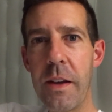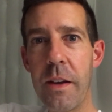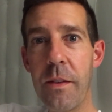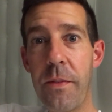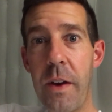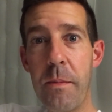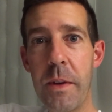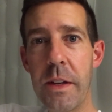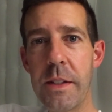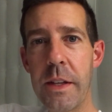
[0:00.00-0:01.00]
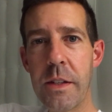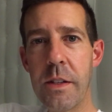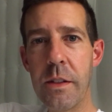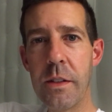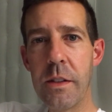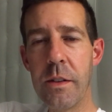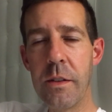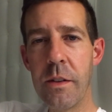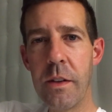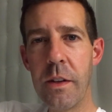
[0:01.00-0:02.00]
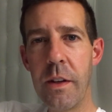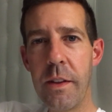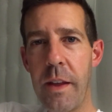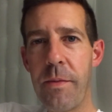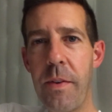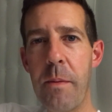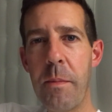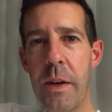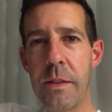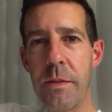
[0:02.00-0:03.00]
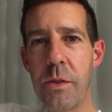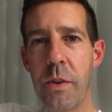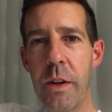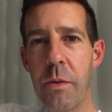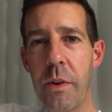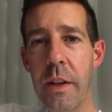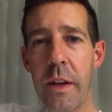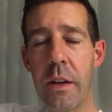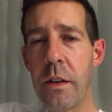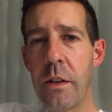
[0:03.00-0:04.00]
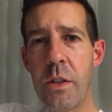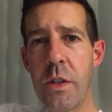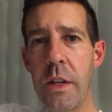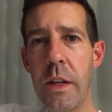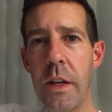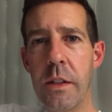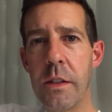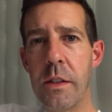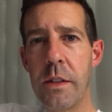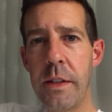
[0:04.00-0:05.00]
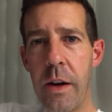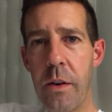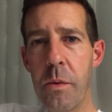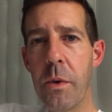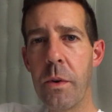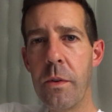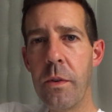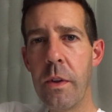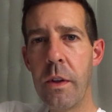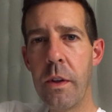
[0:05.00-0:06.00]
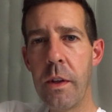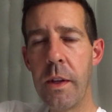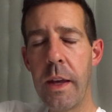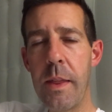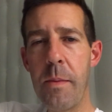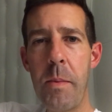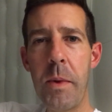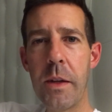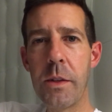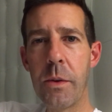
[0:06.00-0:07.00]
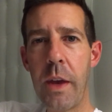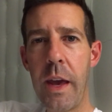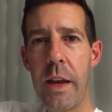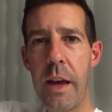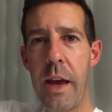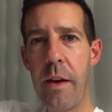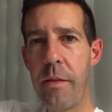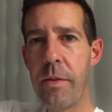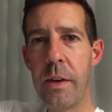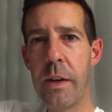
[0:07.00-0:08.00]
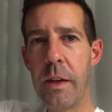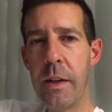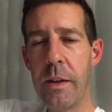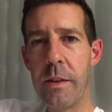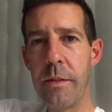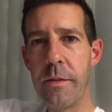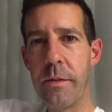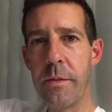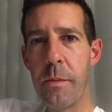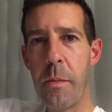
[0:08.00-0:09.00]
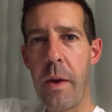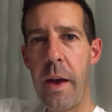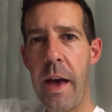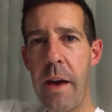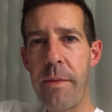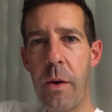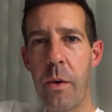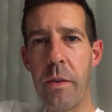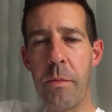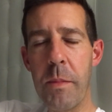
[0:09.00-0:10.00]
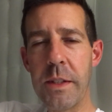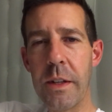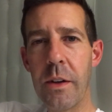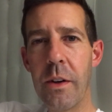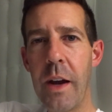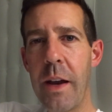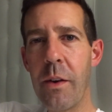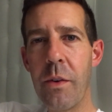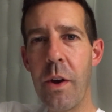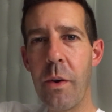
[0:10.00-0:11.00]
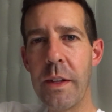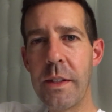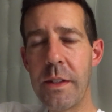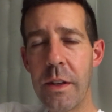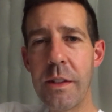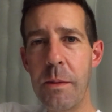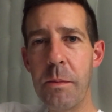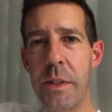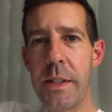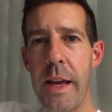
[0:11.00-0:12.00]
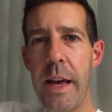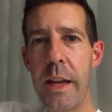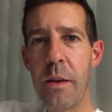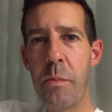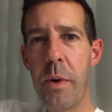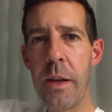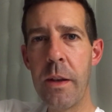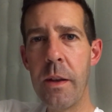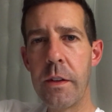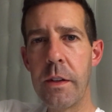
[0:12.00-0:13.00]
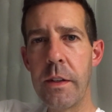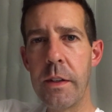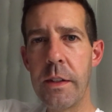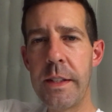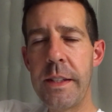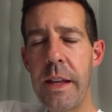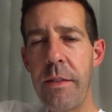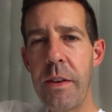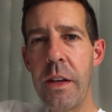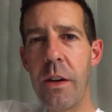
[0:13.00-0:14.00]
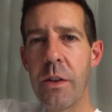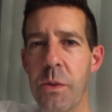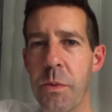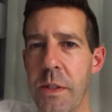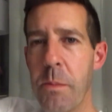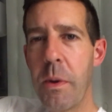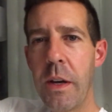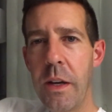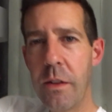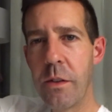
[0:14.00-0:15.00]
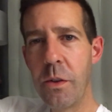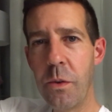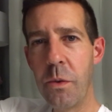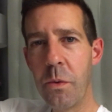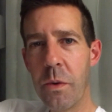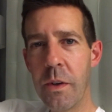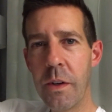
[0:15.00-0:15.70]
it in 5 minute sections. That 5 minutes of strength where you're like, she is terrible. And then maybe it's okay to have a half hour of missing her. I don't know. It still seems sad, but 7 years with somebody to,